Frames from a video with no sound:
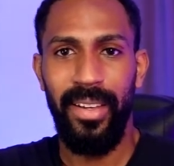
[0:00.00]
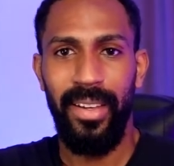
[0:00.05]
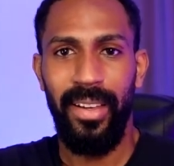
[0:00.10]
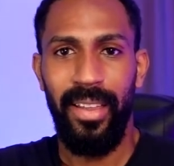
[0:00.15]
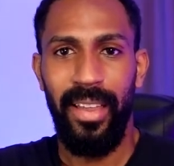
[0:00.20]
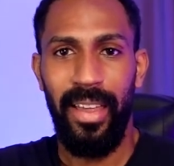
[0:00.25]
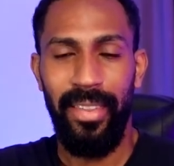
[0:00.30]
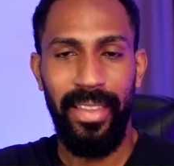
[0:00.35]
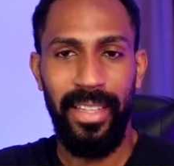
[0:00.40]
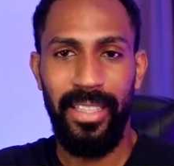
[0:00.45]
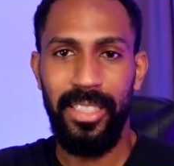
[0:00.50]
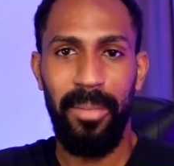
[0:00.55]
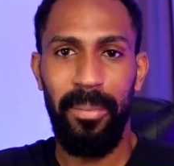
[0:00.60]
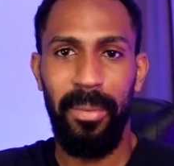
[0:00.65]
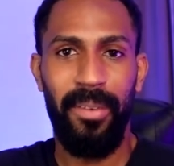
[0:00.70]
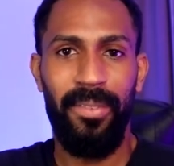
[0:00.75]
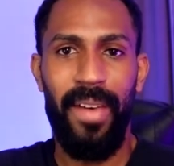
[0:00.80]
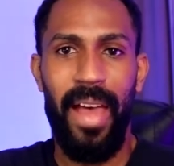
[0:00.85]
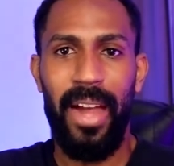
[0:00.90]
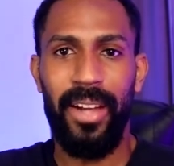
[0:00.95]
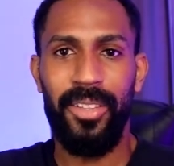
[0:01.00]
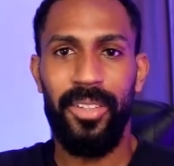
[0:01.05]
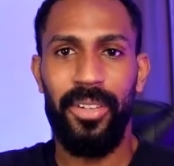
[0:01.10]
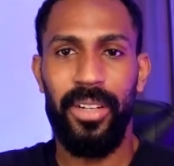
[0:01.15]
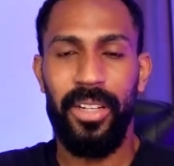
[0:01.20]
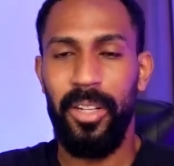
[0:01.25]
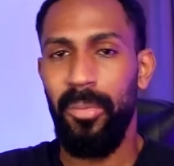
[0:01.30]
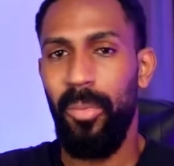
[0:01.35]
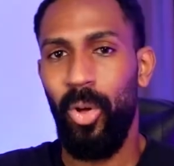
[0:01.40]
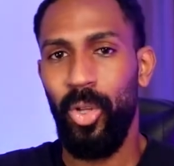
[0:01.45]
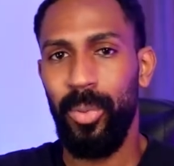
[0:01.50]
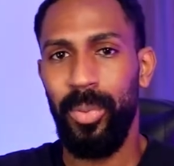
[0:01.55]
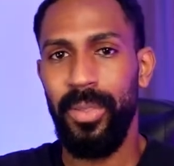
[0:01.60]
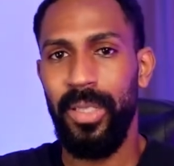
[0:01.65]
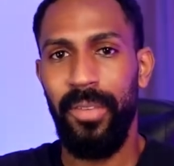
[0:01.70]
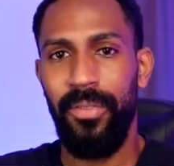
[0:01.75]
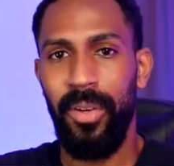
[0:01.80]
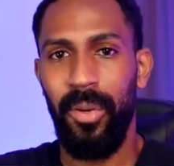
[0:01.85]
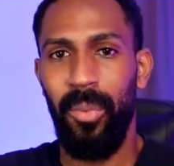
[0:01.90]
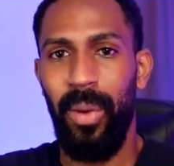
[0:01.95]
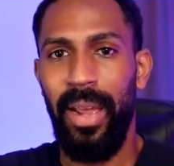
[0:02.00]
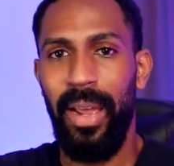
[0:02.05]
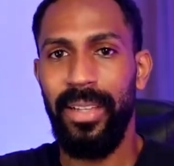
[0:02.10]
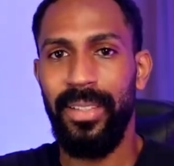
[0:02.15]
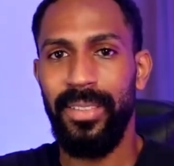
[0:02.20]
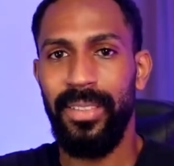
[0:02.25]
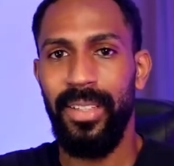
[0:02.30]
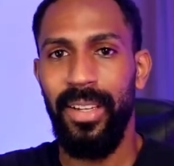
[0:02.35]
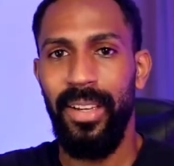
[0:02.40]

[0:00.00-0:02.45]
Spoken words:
And these can be factored into multiple different ways.